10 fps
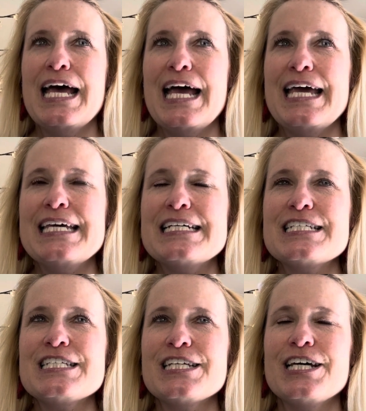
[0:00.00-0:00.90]

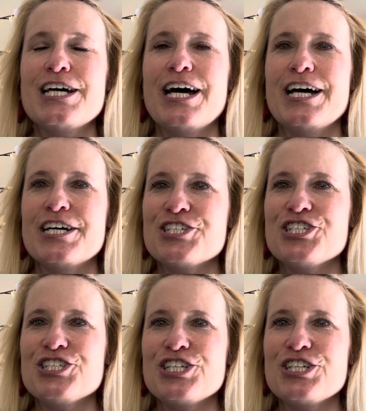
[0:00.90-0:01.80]
and
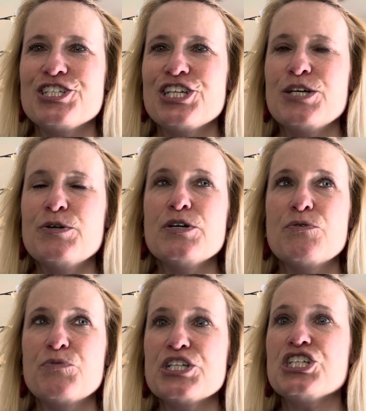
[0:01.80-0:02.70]
when